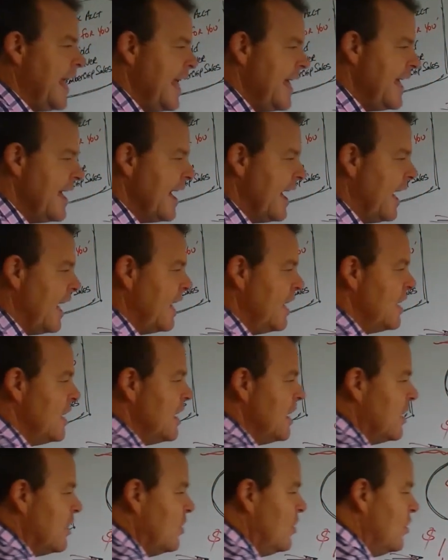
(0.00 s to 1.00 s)
here,
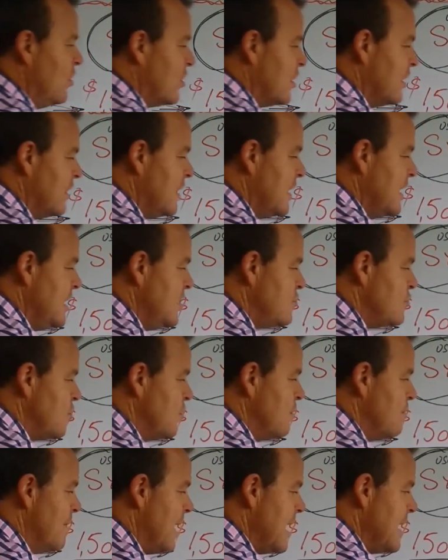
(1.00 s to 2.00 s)
look at these
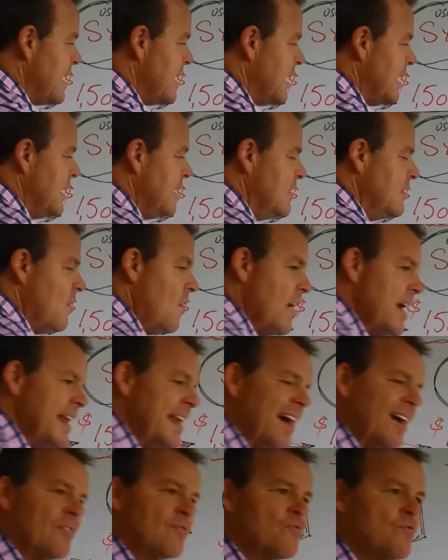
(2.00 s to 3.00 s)
you're making.
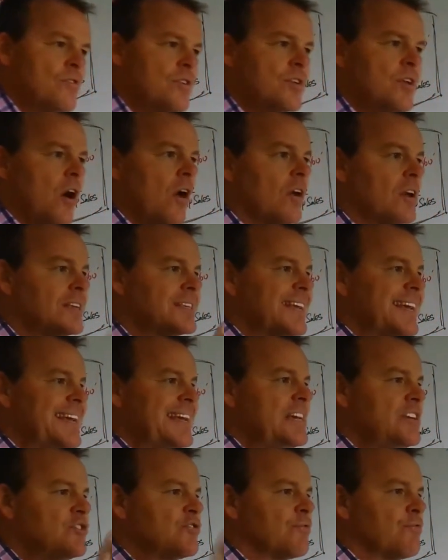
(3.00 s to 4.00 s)
$900
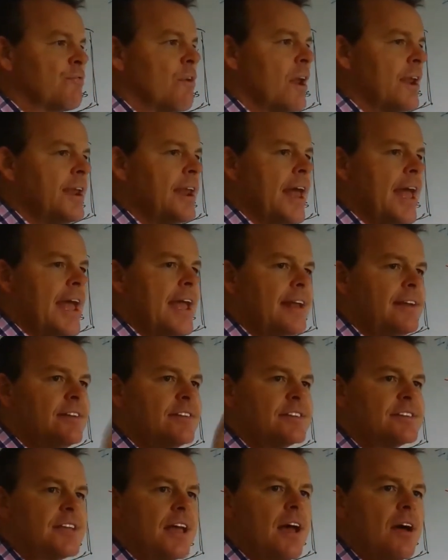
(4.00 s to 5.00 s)
each front
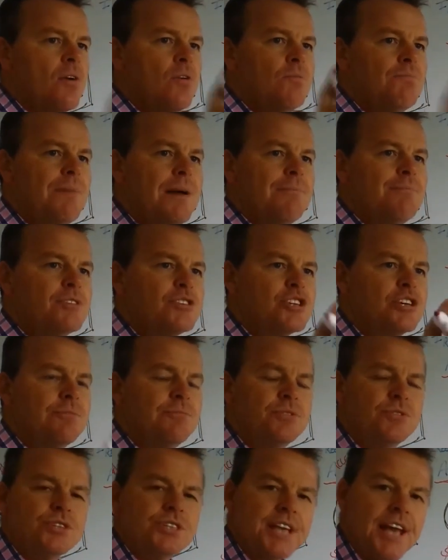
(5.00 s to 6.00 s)
end sale
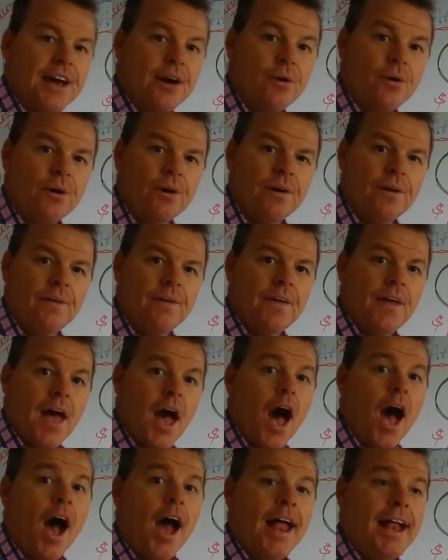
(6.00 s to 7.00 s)
membership you sell.
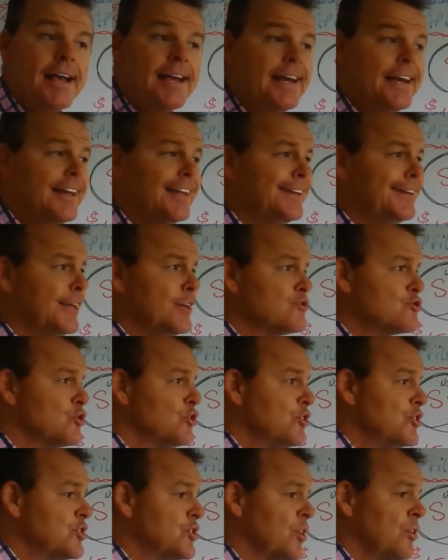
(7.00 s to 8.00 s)
And in
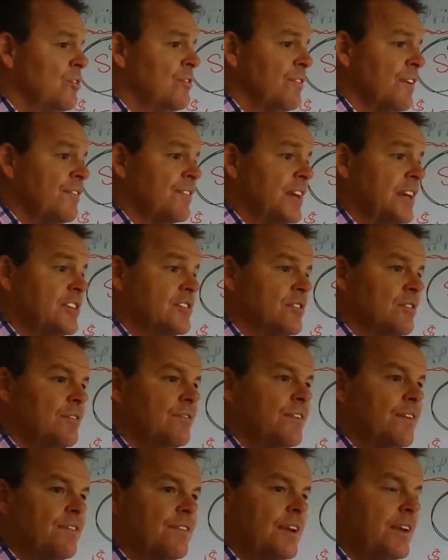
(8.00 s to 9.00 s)
addition, $250,
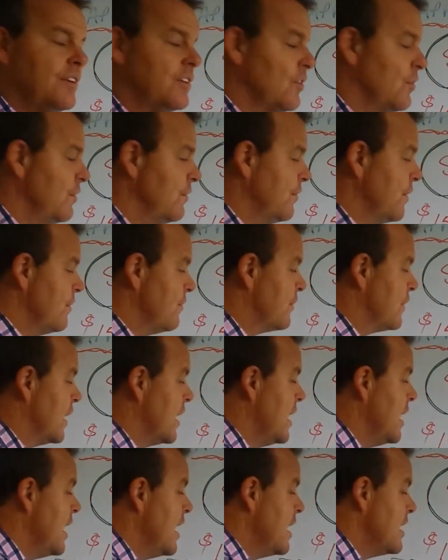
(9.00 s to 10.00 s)
$250,
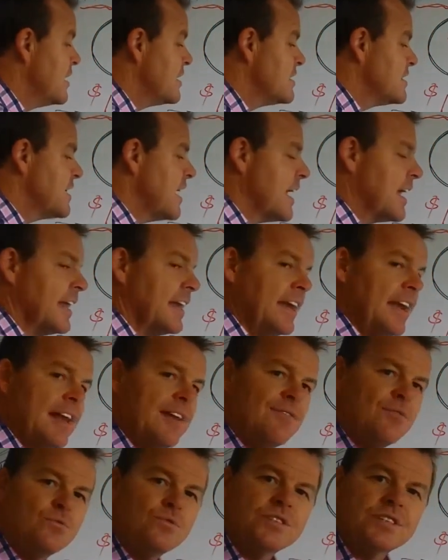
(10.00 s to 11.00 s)
$250 second
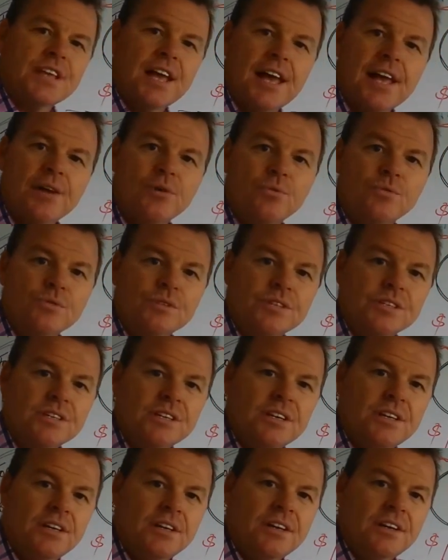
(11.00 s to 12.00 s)
level sales.